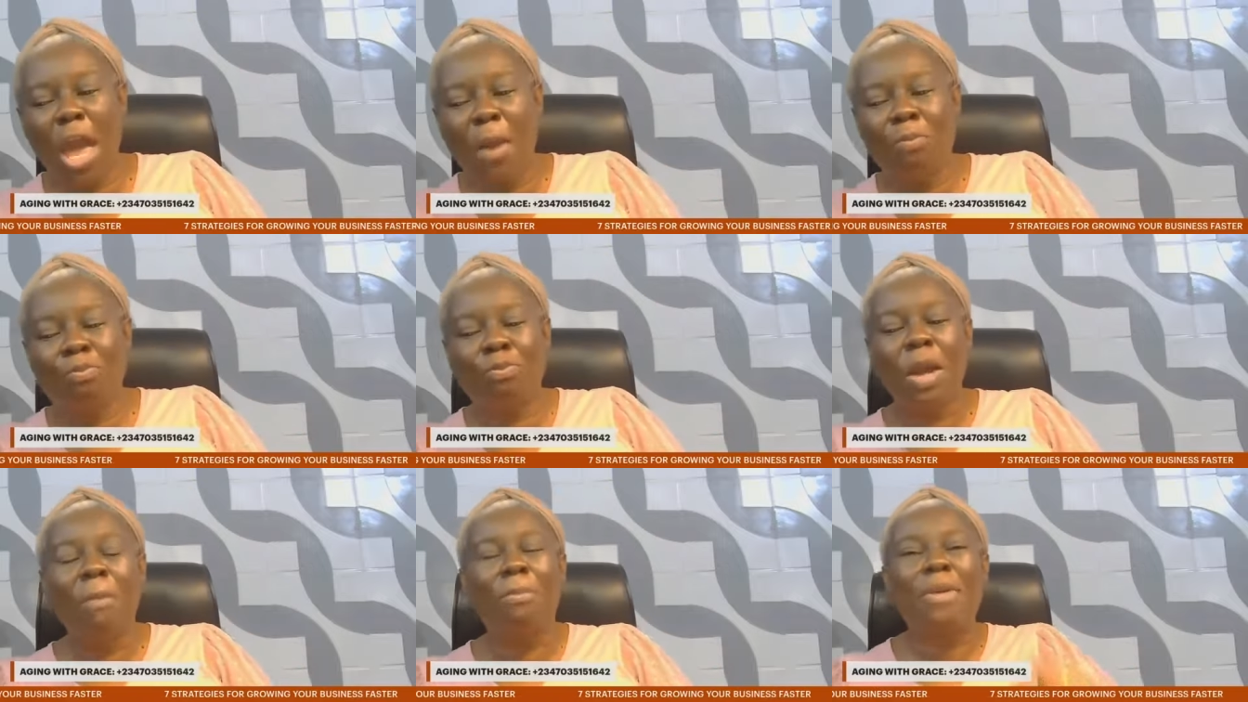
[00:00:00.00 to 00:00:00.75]

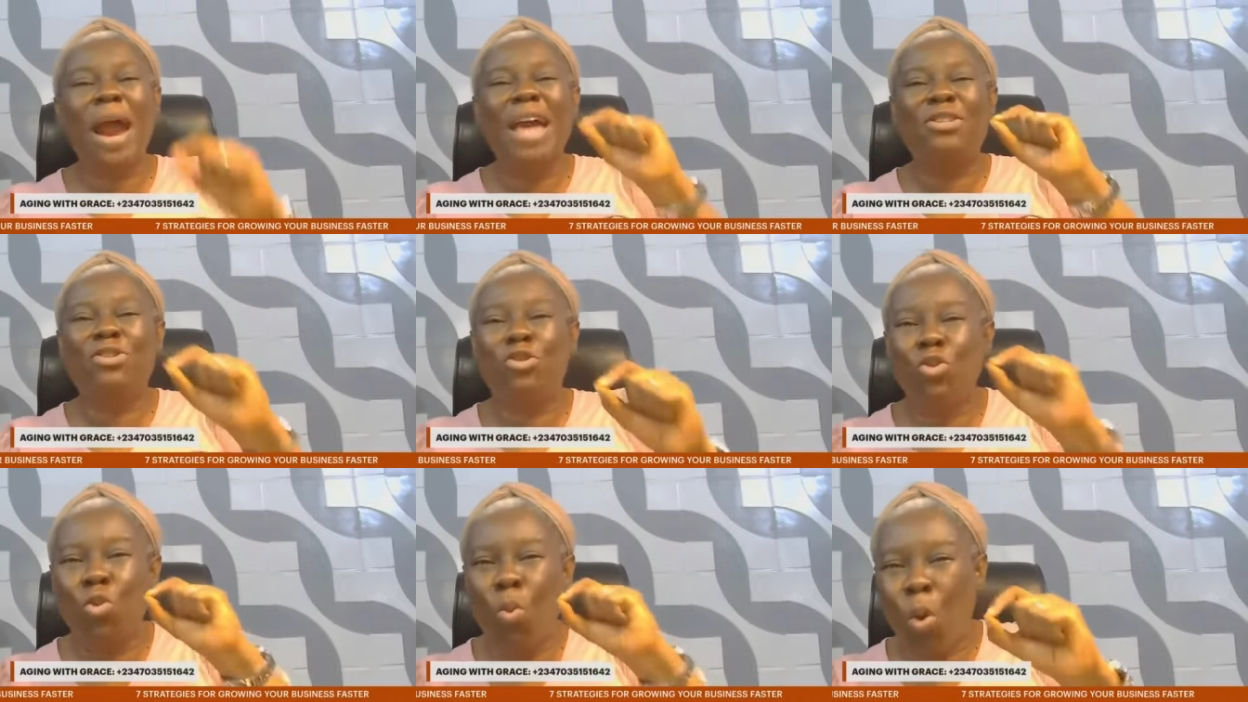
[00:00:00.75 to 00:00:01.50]
um, price
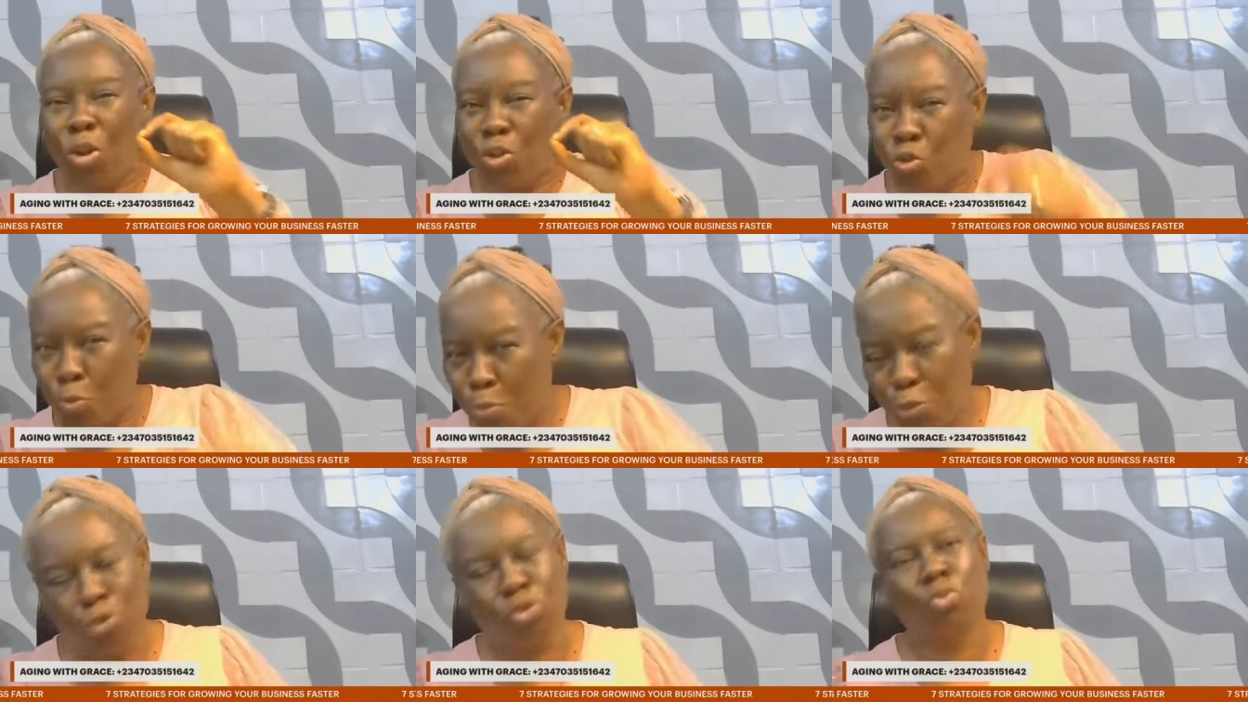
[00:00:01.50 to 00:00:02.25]
do you want to
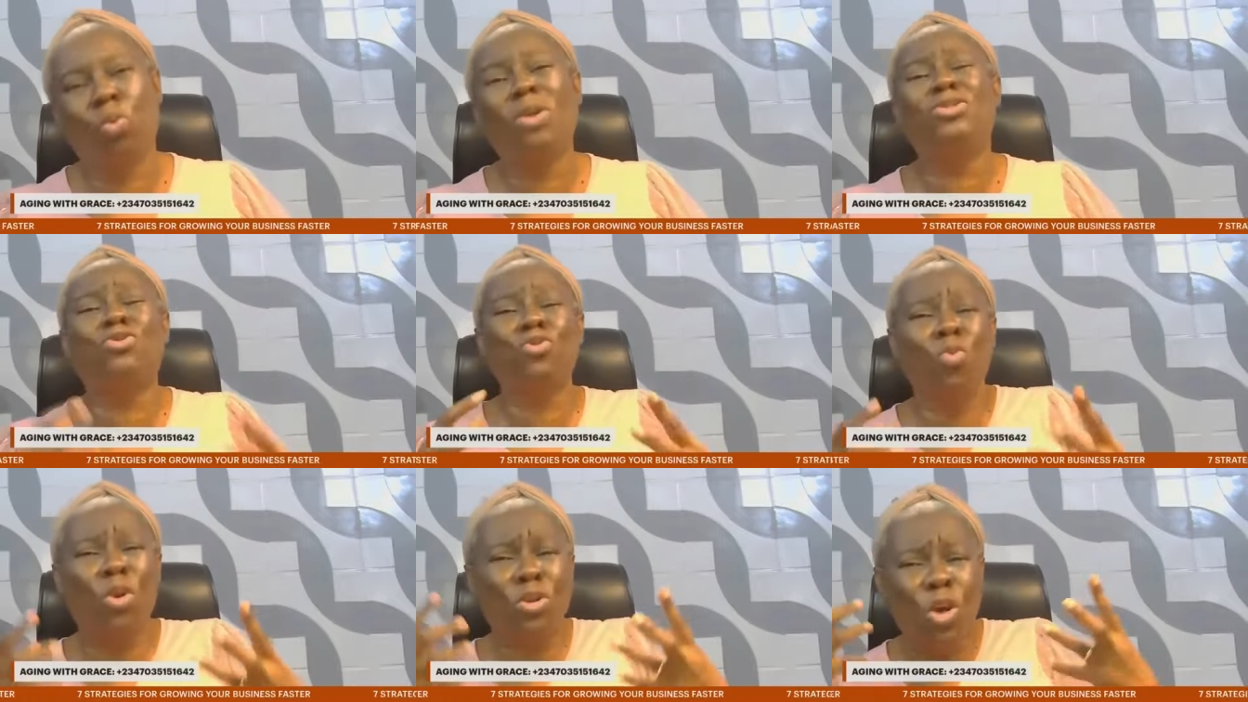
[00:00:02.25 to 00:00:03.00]
put? What do
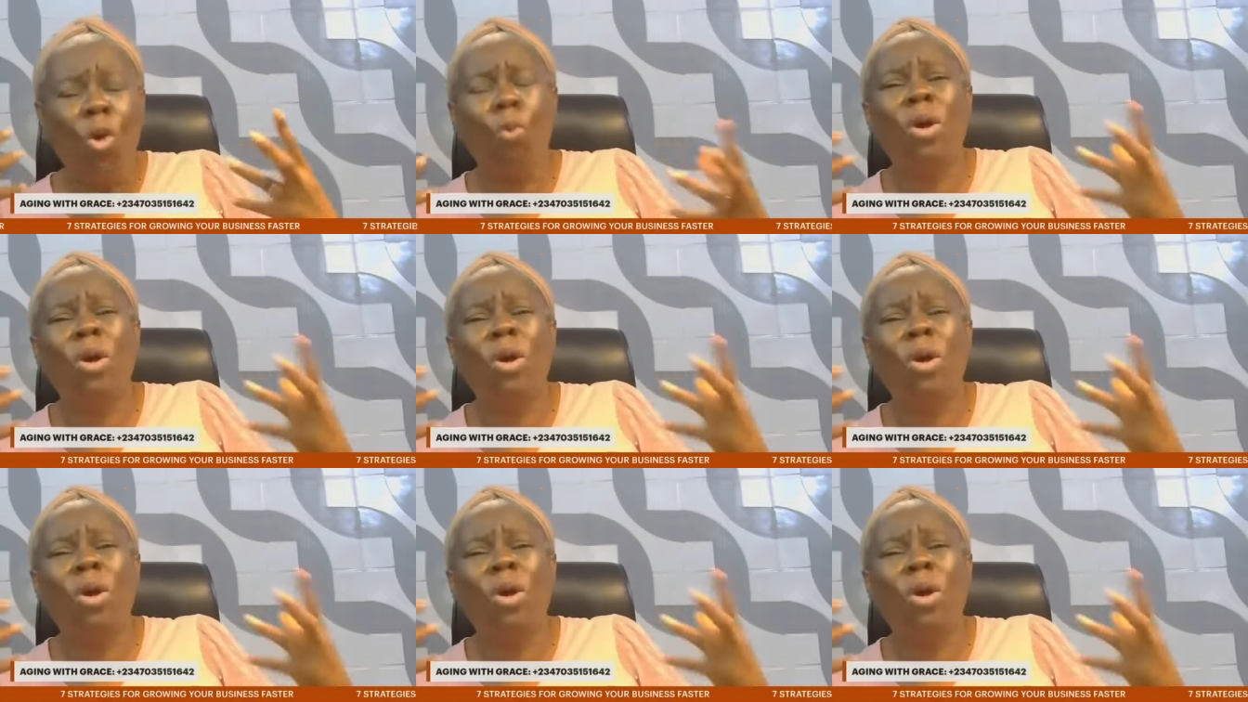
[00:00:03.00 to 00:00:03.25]
you want?